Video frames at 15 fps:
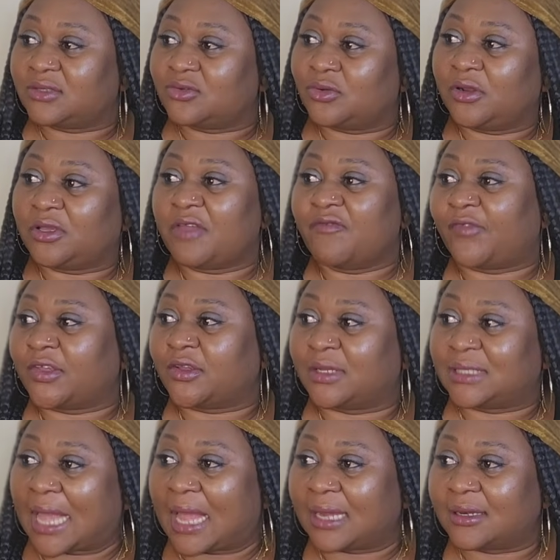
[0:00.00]
You're looking for
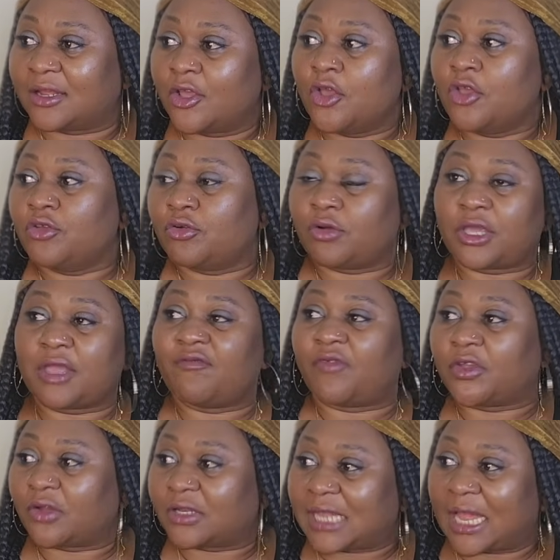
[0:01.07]
your dad. You're cooking
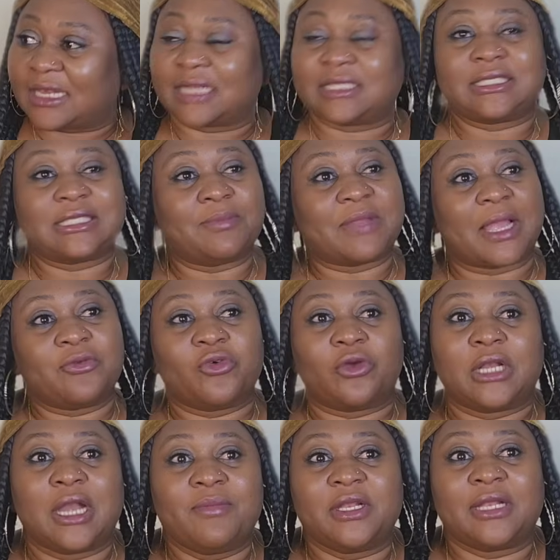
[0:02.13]
for your dad. At the same time,
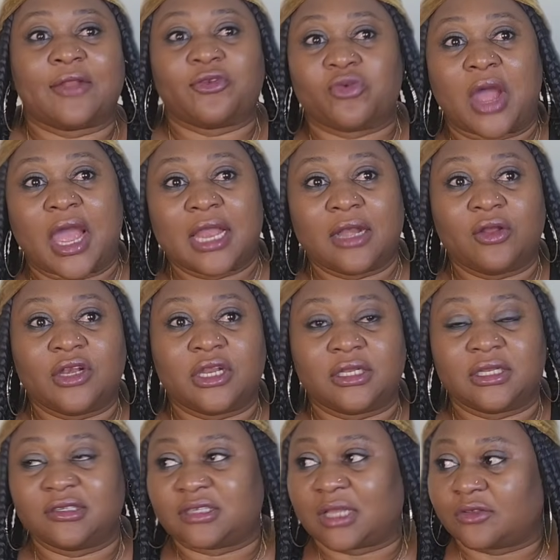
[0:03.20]
you're claiming that you are alone
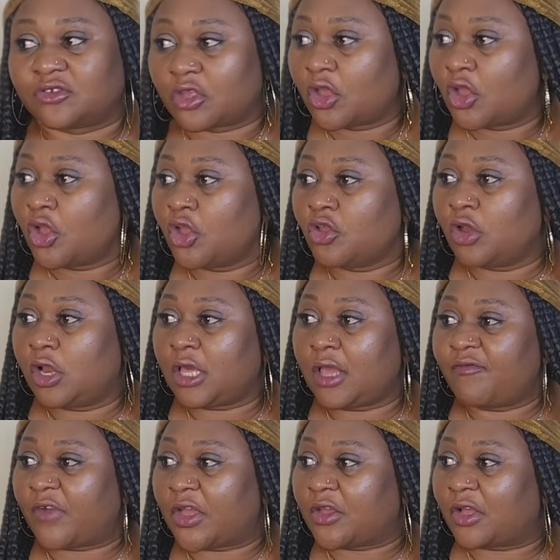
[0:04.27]
in this house. You're
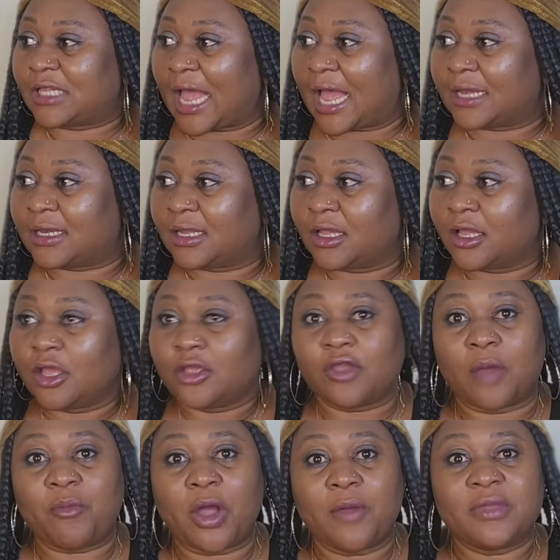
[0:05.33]
looking for your dad.
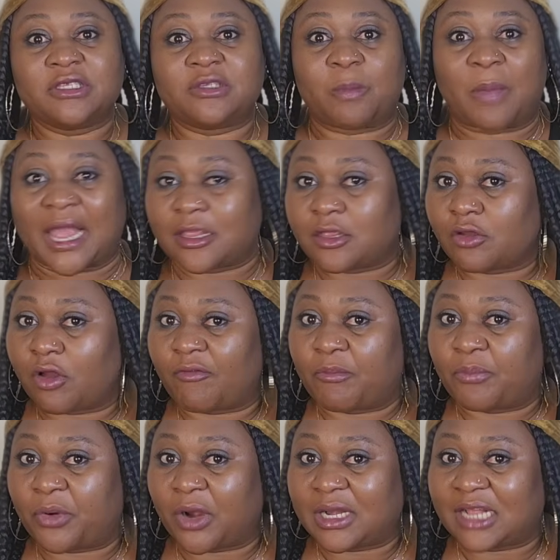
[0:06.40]
Your mom is by
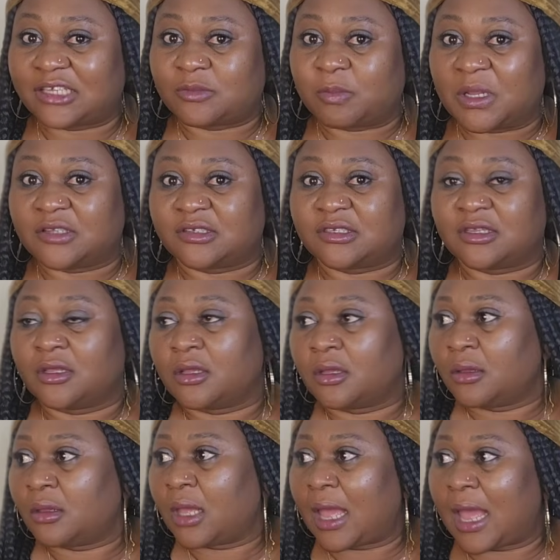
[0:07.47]
your brother's place.
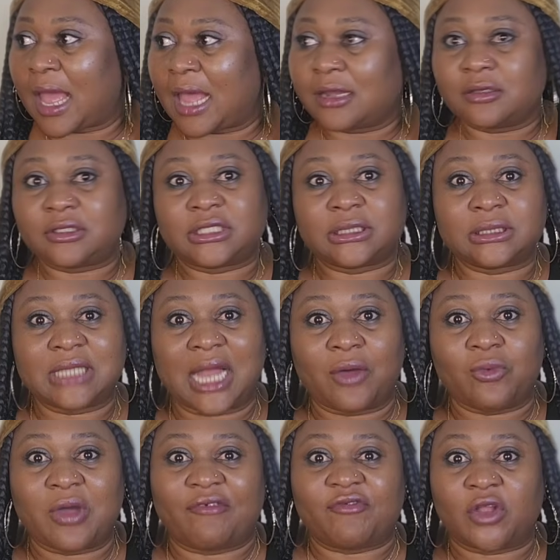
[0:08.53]
And till
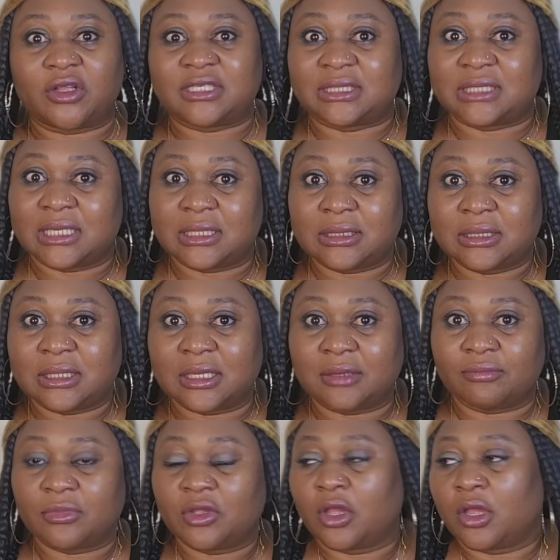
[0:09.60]
now, we have not seen
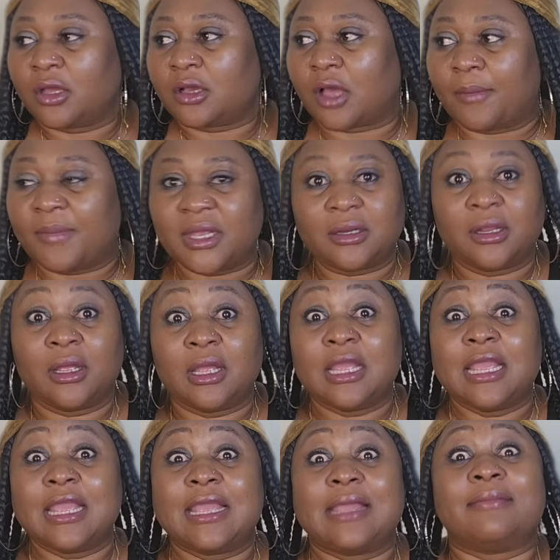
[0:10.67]
him coming.
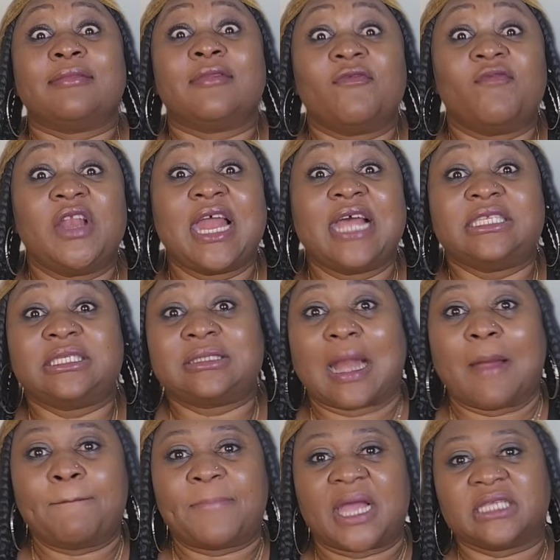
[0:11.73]
Village
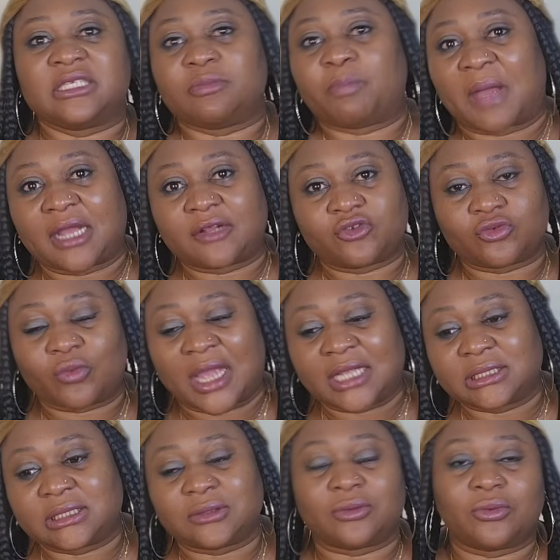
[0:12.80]
grandpa is back to
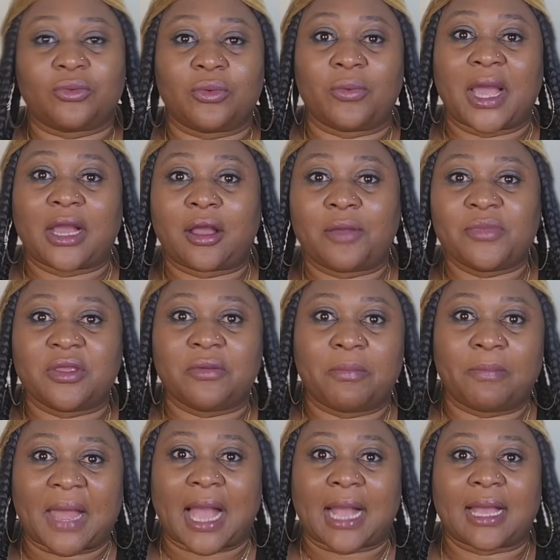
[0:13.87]
Whitey. We welcome
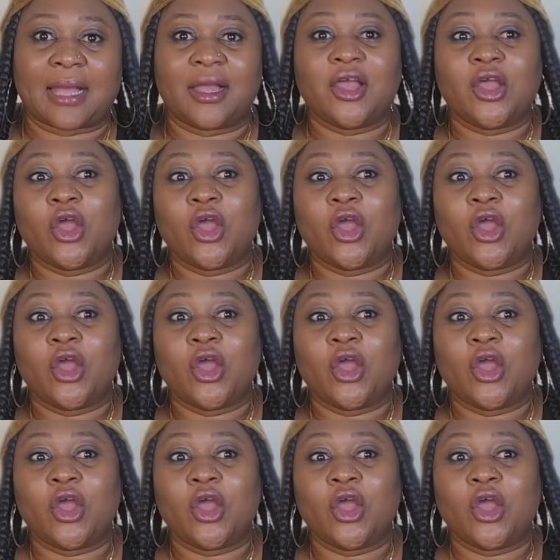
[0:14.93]
him back.